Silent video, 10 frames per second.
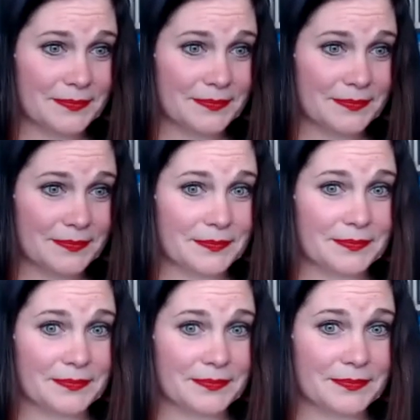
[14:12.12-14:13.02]

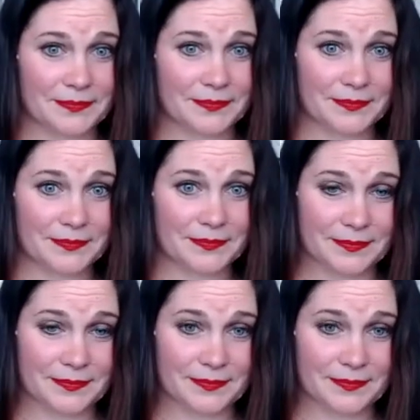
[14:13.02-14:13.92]

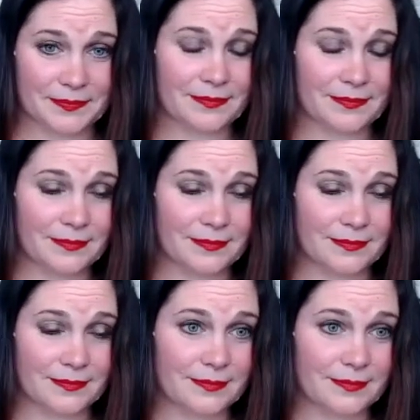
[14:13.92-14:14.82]

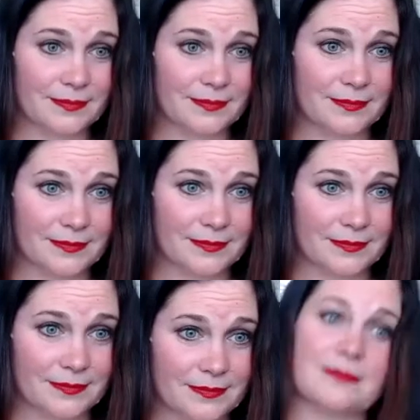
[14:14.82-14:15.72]
No words are spoken by the person on screen.